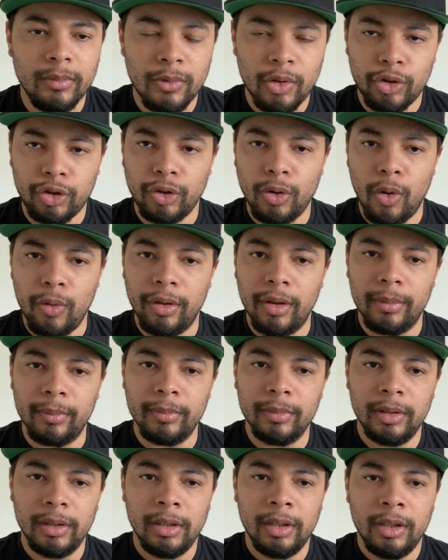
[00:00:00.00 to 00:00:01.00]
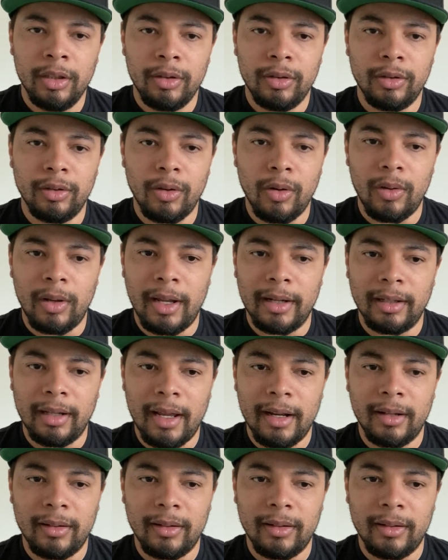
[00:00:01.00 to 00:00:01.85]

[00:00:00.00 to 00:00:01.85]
show them, like